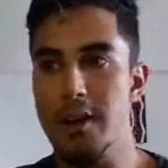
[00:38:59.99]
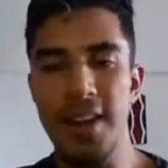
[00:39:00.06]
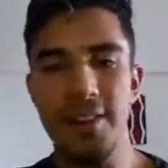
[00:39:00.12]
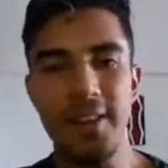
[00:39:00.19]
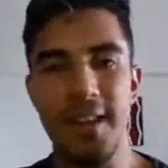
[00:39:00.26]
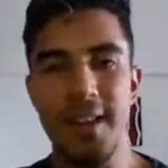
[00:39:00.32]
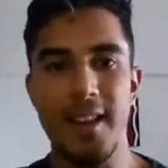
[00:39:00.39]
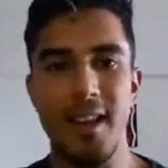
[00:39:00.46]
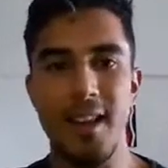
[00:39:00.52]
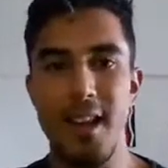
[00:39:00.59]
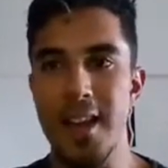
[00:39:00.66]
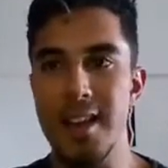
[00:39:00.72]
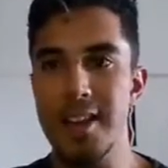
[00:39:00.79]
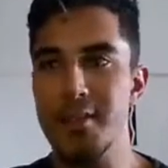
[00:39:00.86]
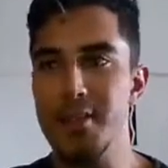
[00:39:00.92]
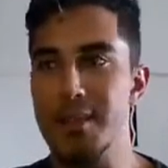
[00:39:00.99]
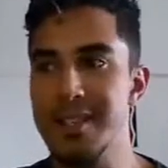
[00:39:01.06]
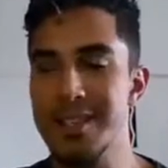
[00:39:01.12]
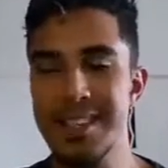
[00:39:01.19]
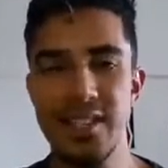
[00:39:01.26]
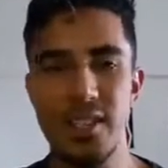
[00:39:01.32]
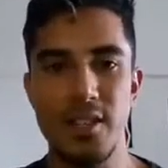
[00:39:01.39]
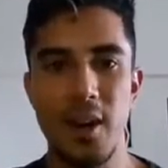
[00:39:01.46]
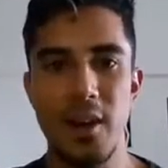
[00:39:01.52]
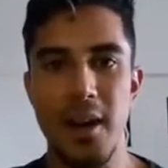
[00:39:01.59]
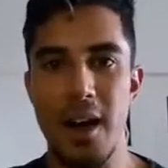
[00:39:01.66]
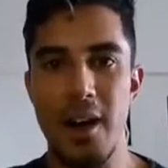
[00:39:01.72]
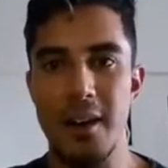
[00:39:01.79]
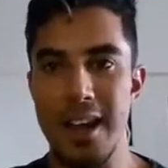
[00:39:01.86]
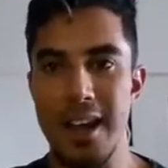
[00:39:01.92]
Not that any of us need to go
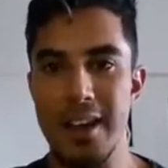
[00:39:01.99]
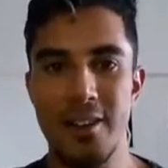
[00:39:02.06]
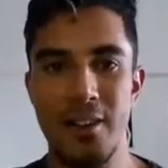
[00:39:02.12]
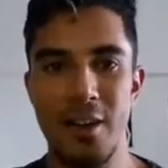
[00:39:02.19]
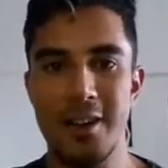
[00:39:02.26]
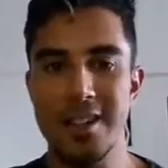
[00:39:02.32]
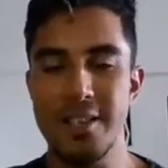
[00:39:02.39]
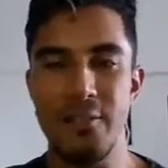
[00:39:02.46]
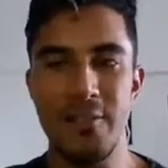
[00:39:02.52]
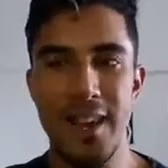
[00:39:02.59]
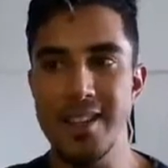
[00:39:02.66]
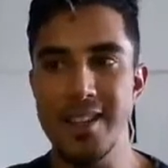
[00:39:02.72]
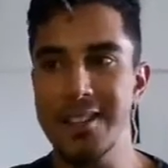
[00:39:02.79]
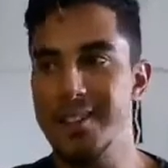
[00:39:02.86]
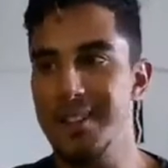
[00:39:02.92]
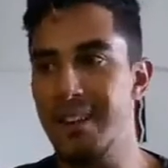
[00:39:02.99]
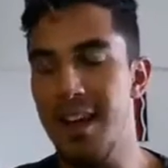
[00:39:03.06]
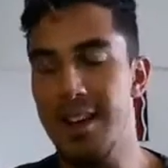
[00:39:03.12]
out and go into fights.